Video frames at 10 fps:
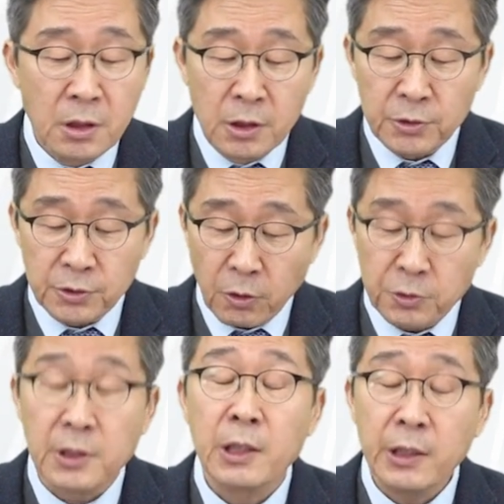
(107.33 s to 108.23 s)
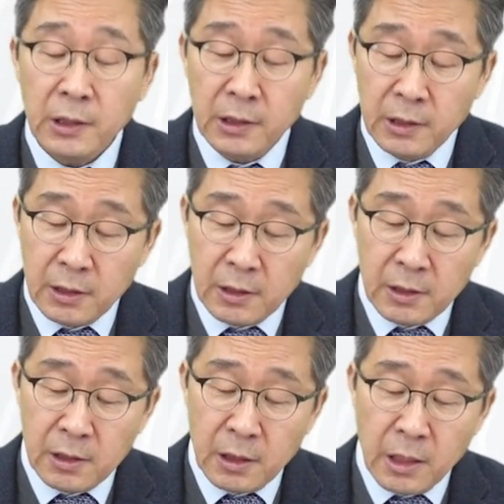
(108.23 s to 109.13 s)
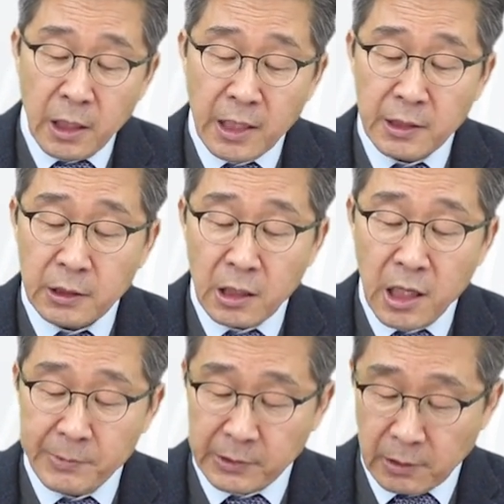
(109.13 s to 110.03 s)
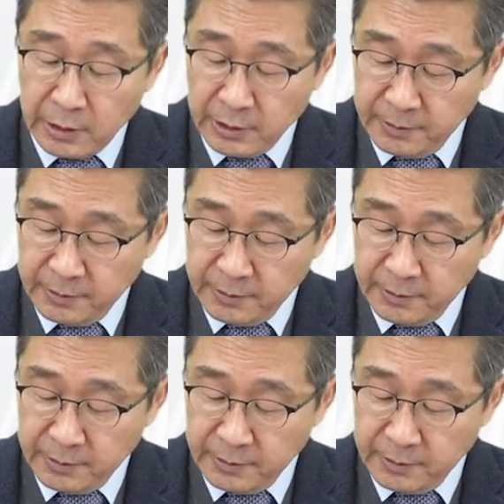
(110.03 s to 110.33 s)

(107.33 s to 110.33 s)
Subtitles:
socially and economically.